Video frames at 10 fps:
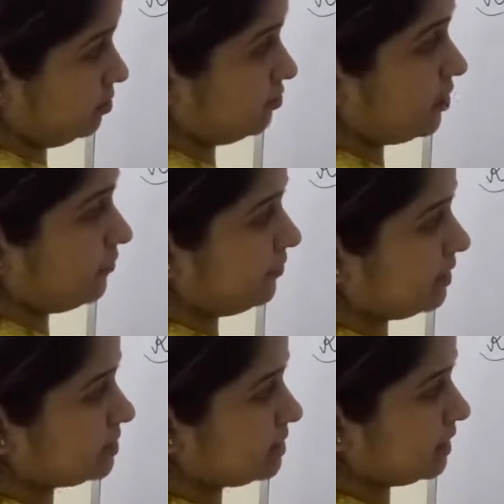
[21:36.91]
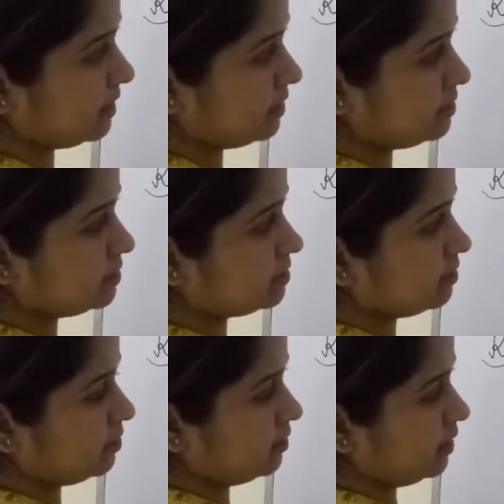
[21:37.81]
traffic
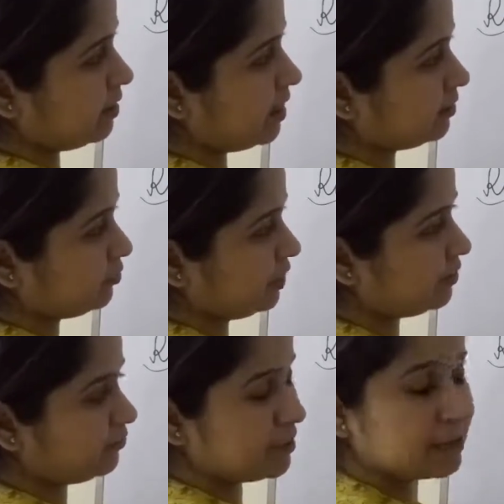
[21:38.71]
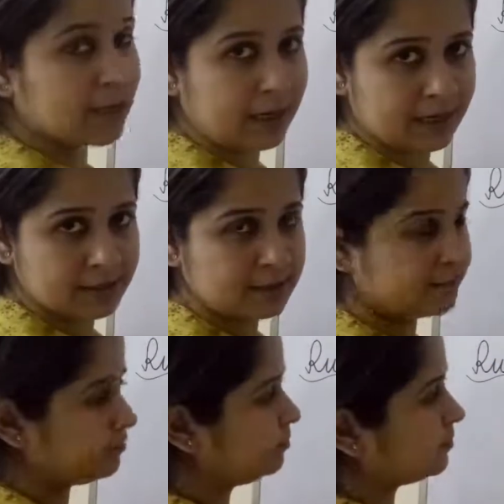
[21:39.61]
signals, there are 3 different
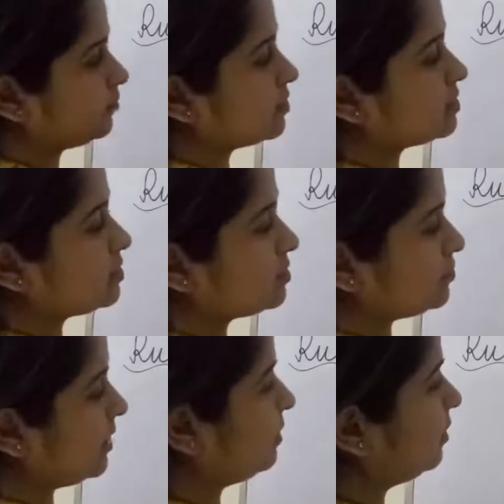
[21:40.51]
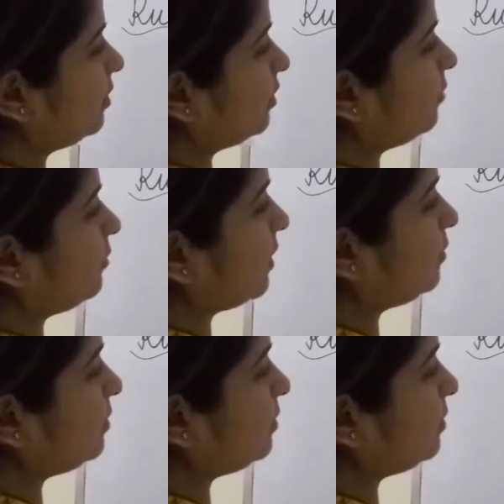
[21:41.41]
colors. First is red. Red